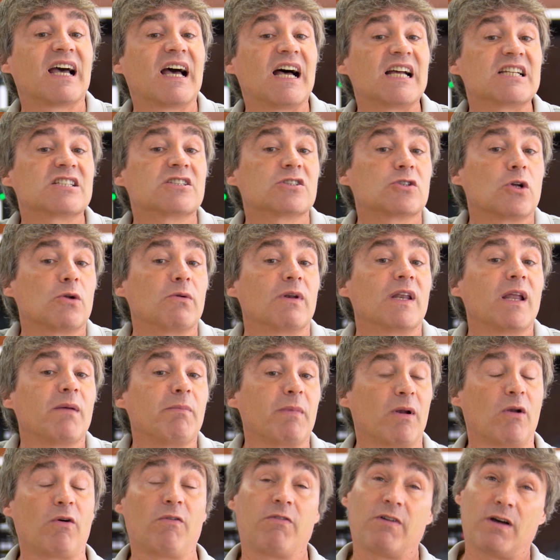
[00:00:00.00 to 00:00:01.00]
has some
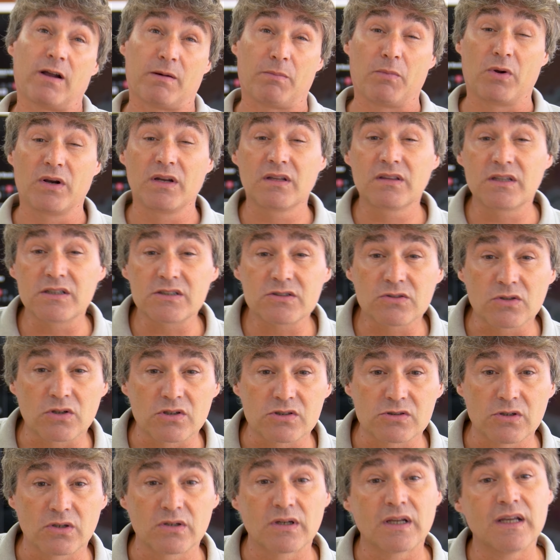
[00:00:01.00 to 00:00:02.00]
level of harmonic
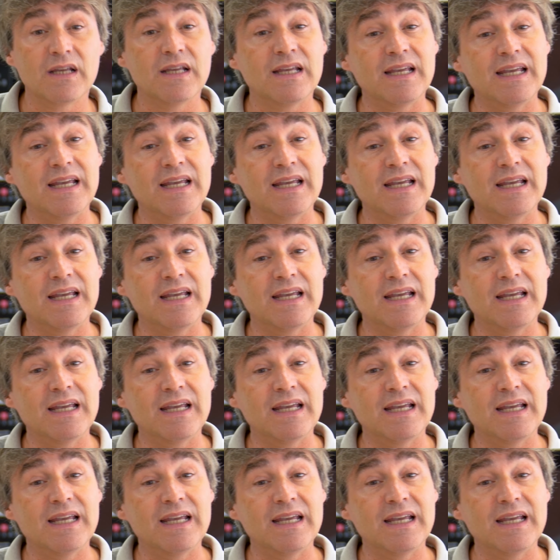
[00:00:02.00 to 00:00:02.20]
distortion,